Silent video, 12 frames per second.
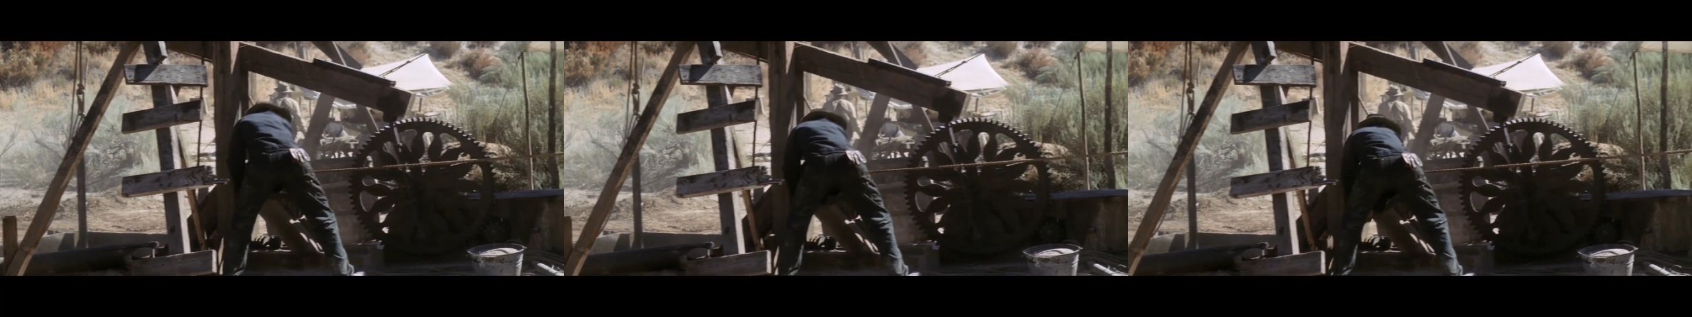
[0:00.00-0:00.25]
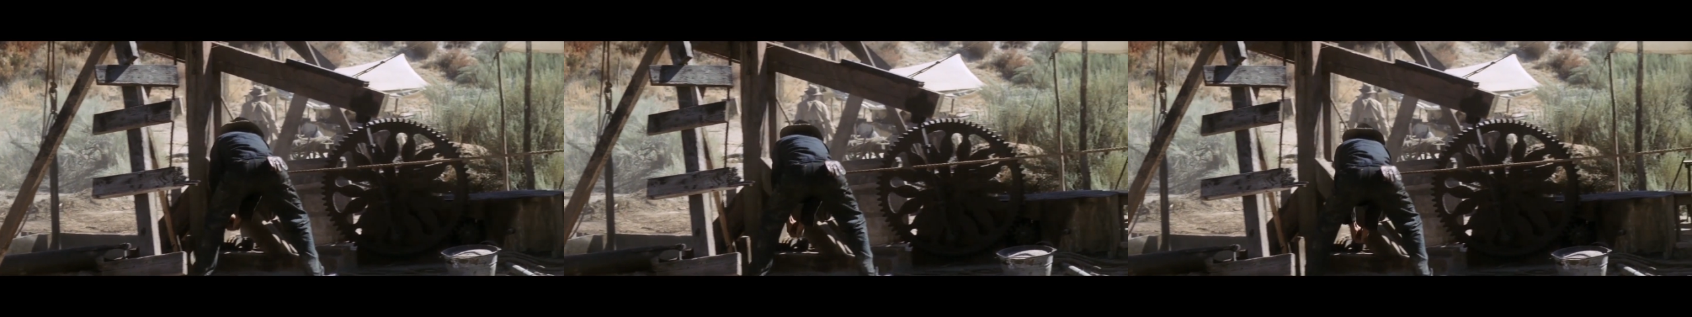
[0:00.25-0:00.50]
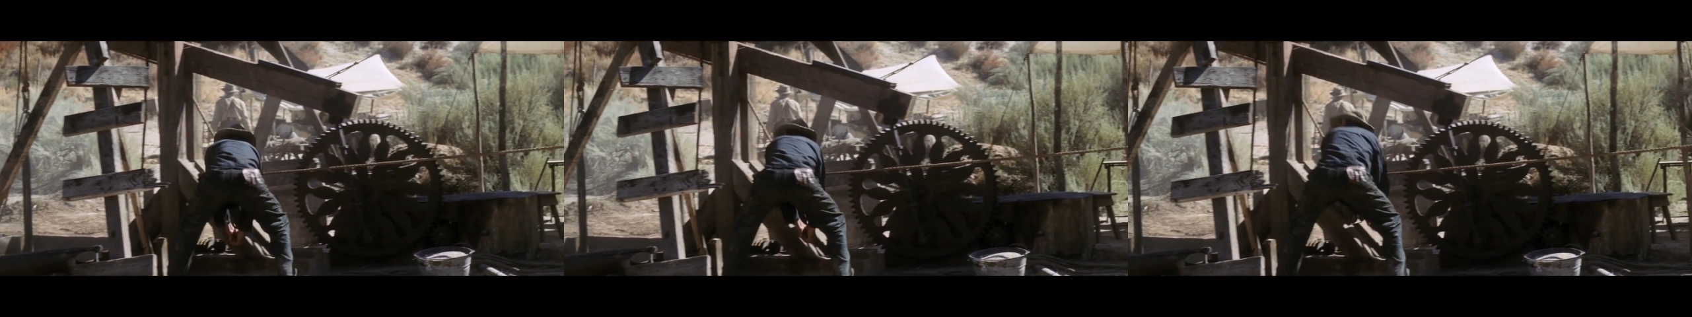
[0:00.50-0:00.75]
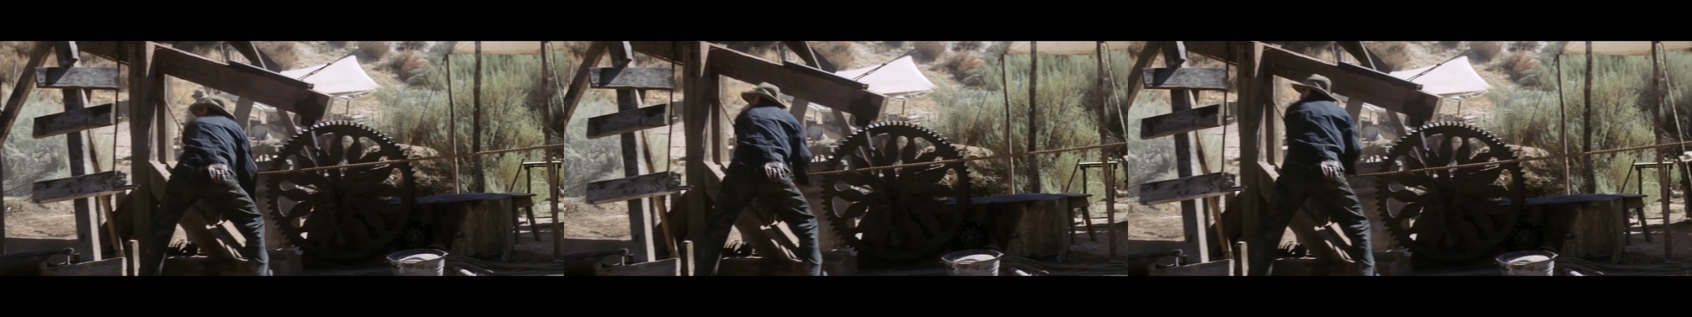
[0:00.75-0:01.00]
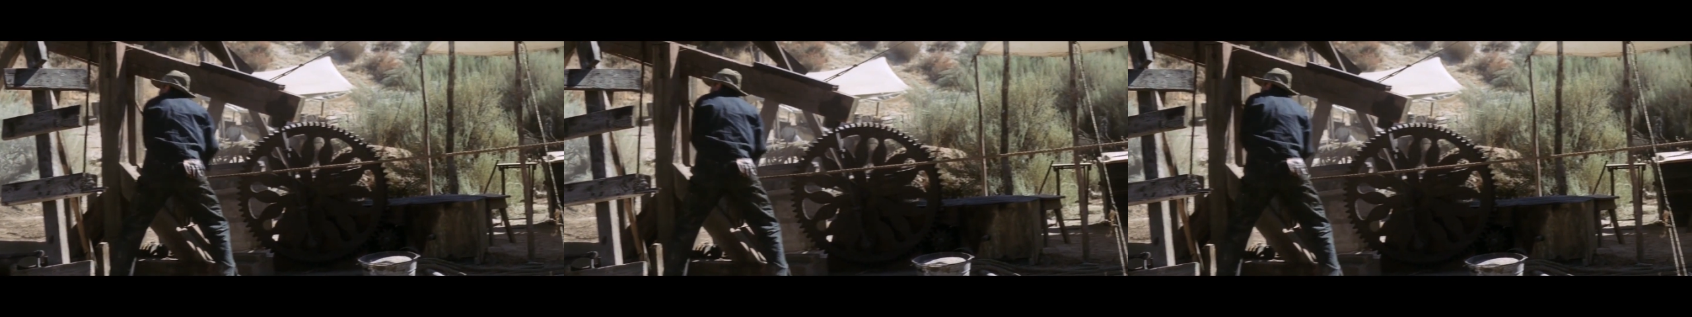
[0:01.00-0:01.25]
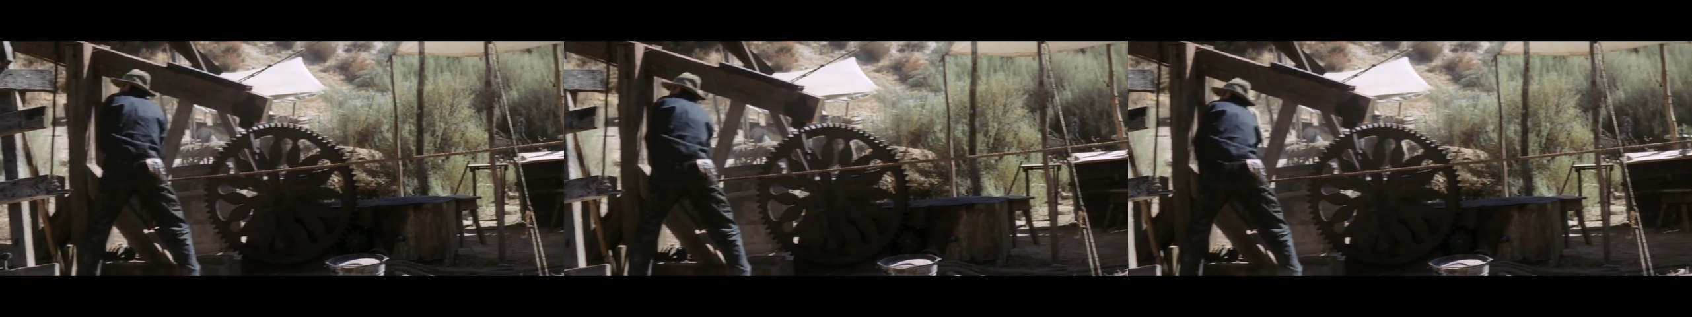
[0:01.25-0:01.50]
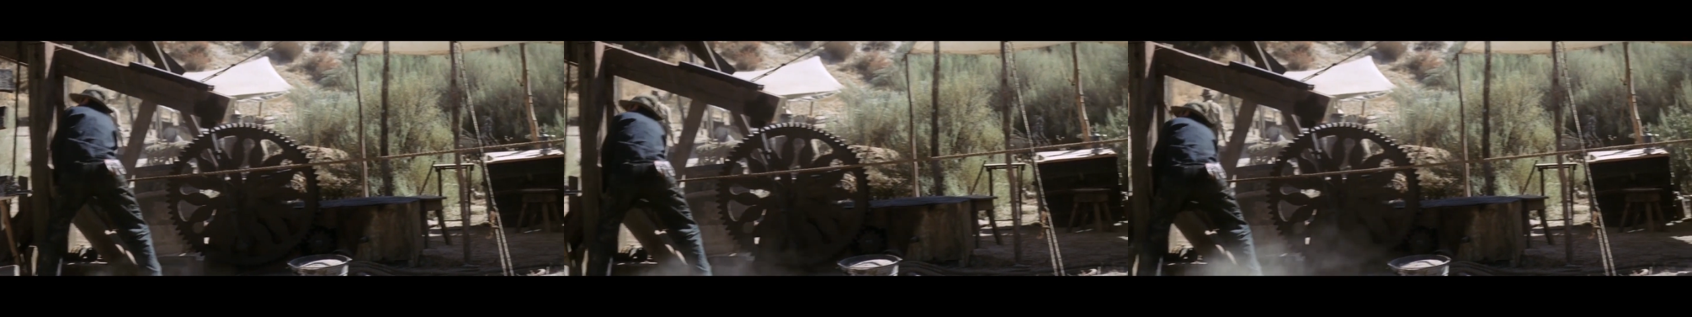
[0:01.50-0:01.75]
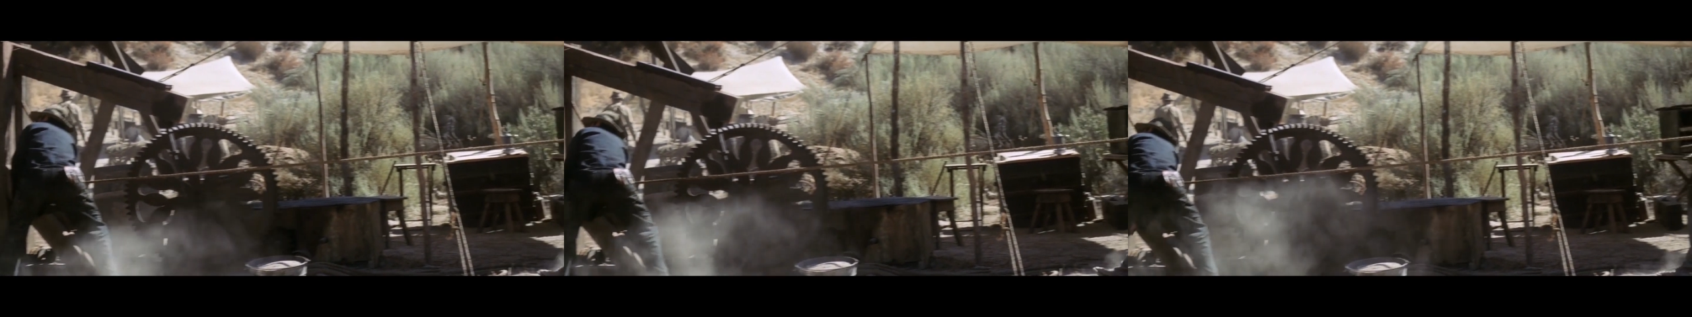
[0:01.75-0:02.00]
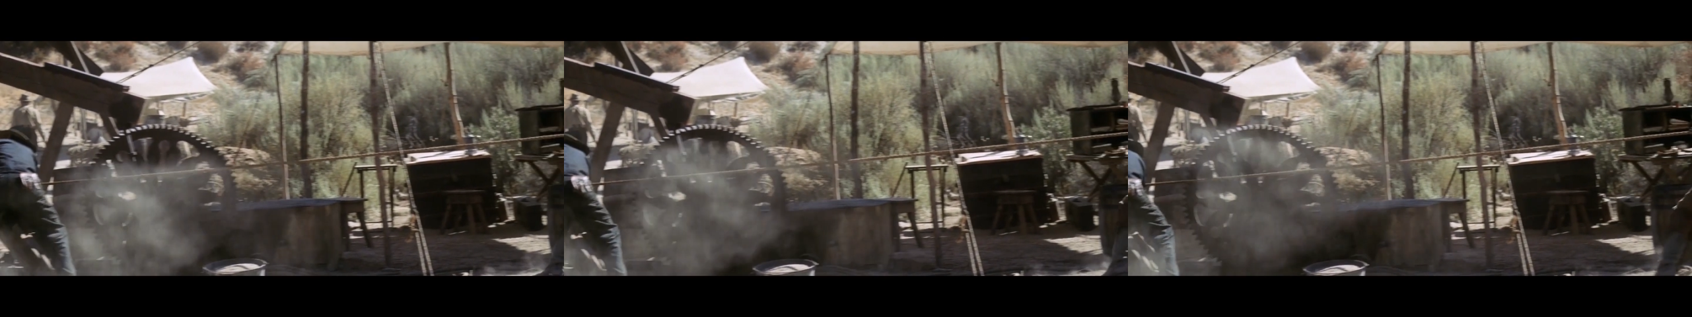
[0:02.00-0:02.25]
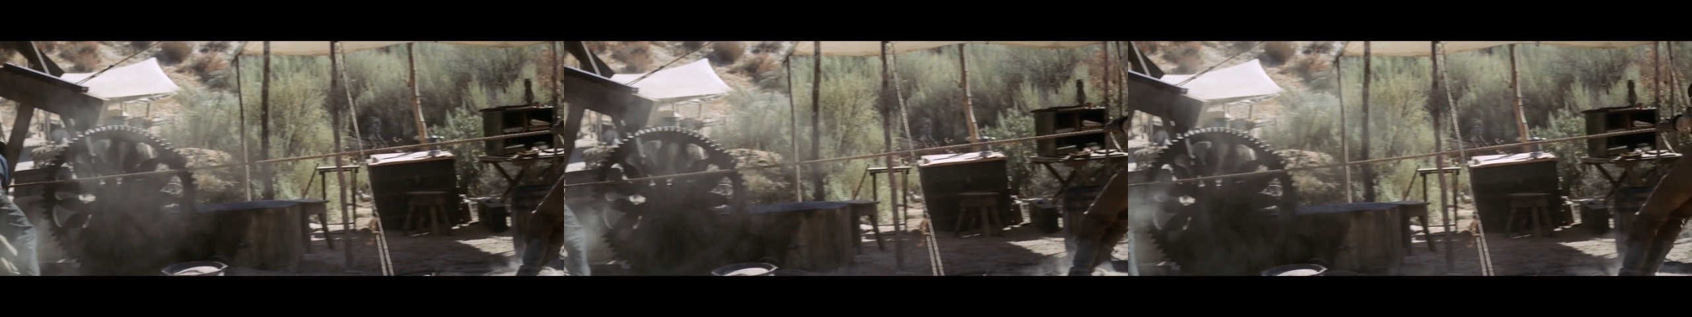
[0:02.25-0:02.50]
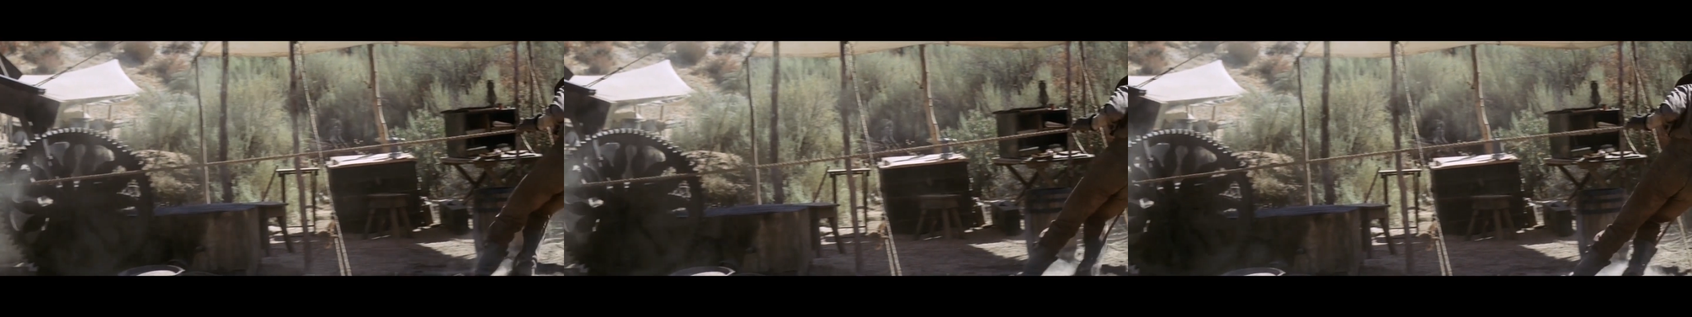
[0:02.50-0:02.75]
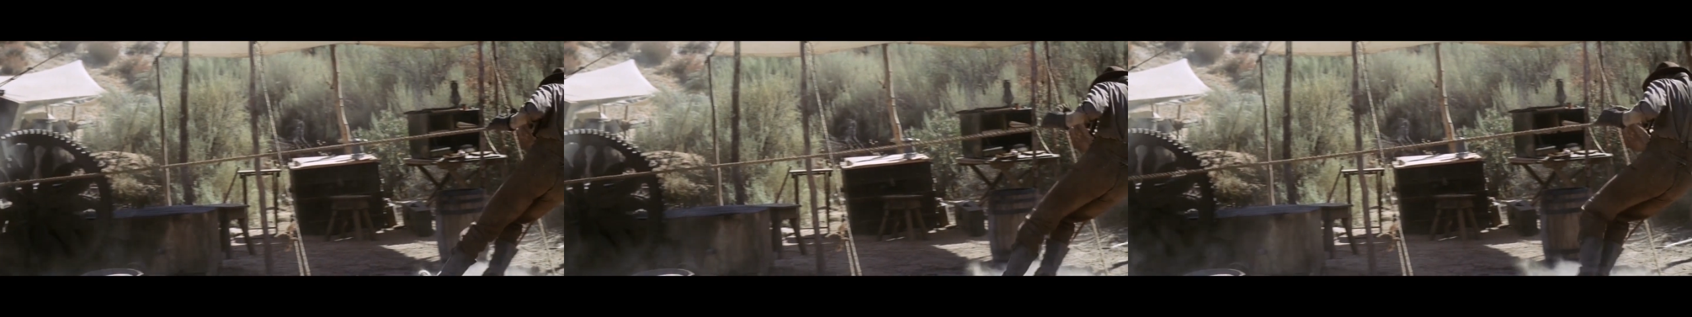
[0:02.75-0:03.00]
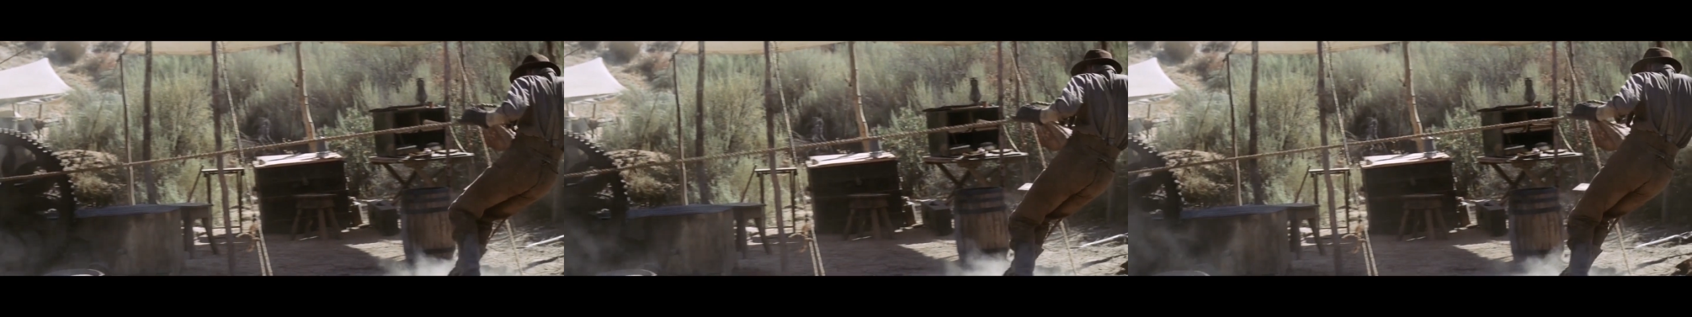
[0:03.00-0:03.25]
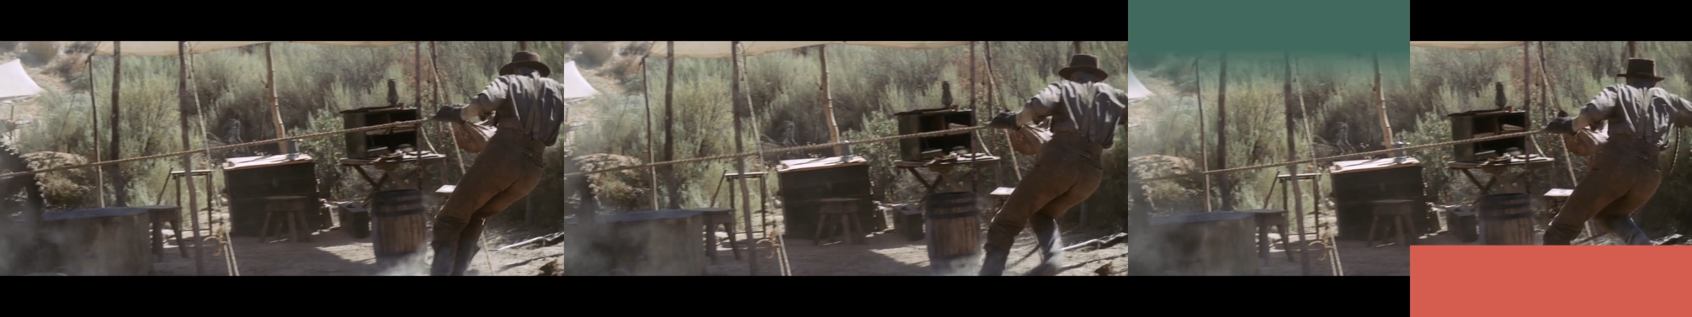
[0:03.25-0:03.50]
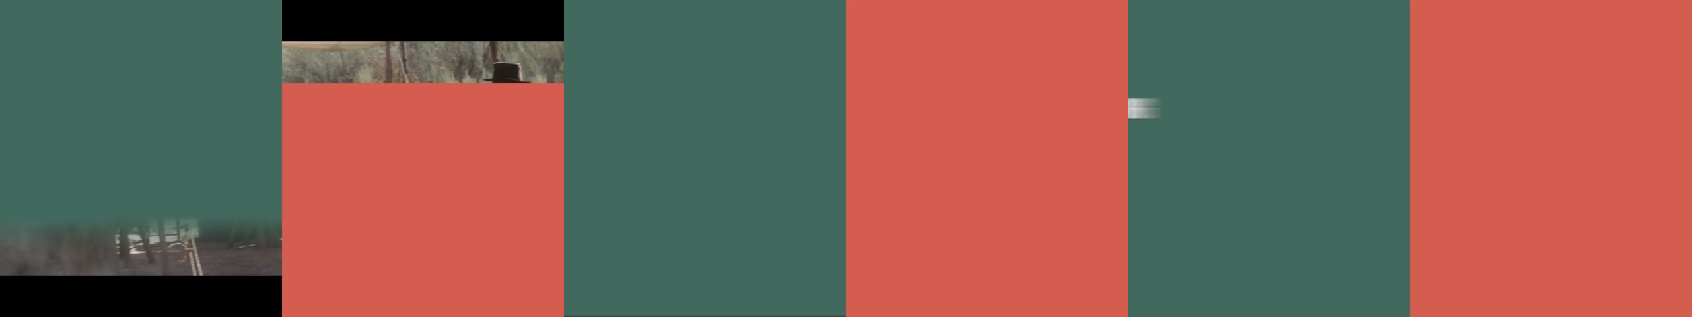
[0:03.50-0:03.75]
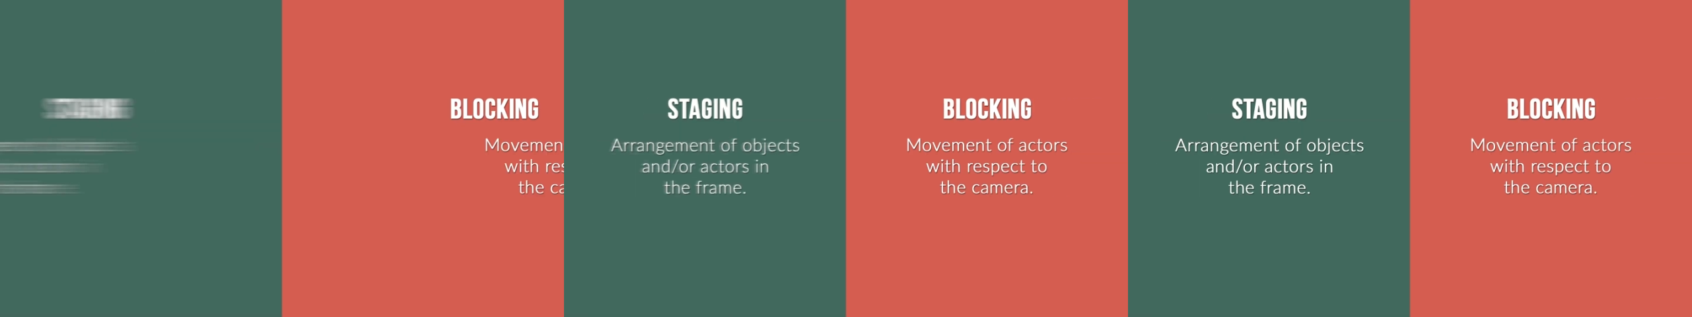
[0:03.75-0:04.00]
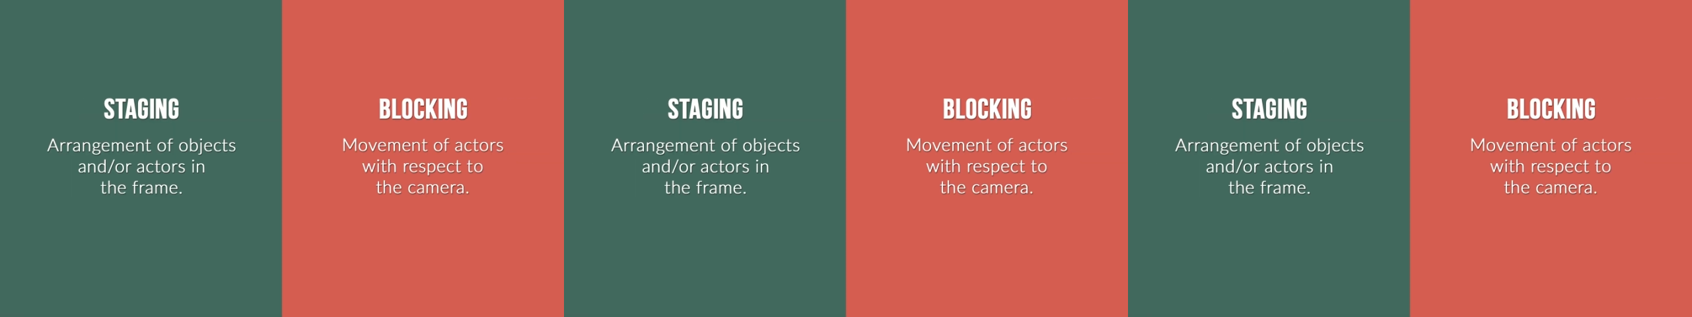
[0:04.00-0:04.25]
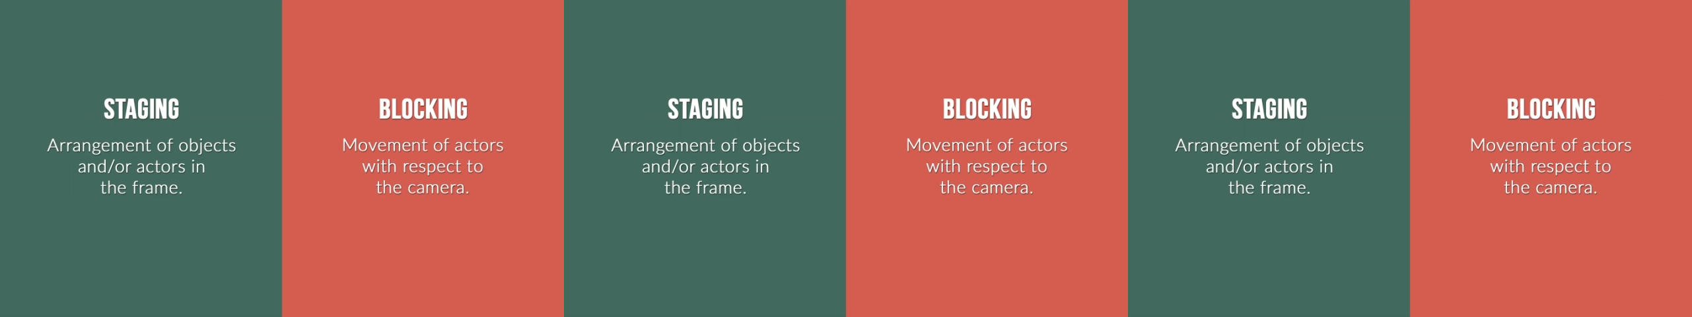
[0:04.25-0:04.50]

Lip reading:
(no speaker visible)